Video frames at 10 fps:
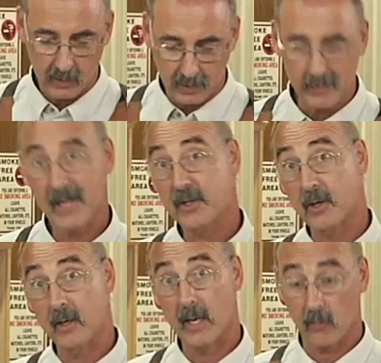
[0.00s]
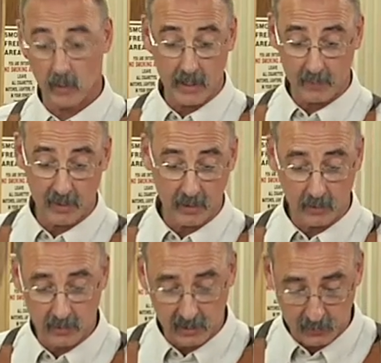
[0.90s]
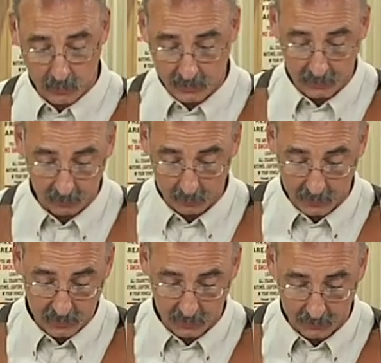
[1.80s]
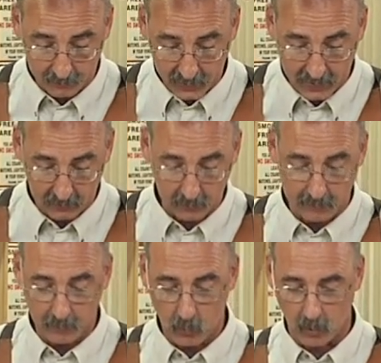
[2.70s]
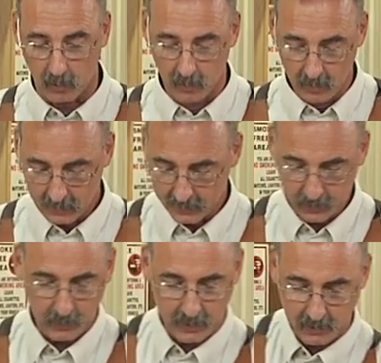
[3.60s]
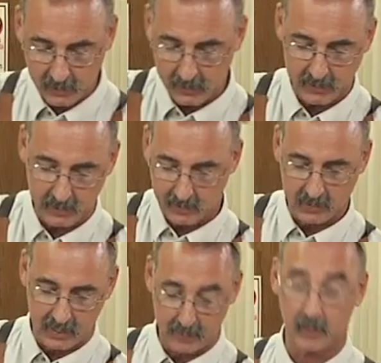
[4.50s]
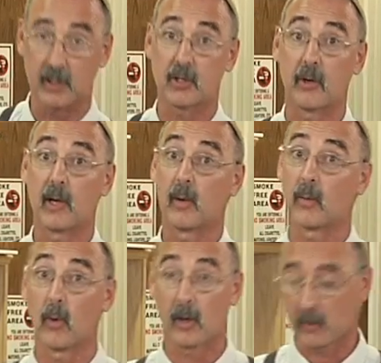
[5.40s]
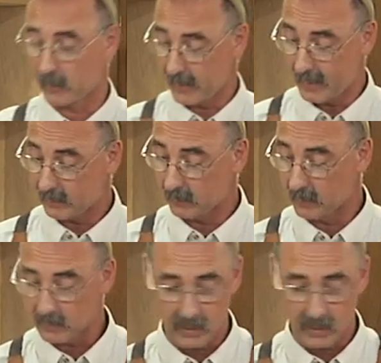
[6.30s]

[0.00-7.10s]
I'm not sure yet what I'm going to use this particular piece of antler for. I just want to use it as an example to show you what working with antler is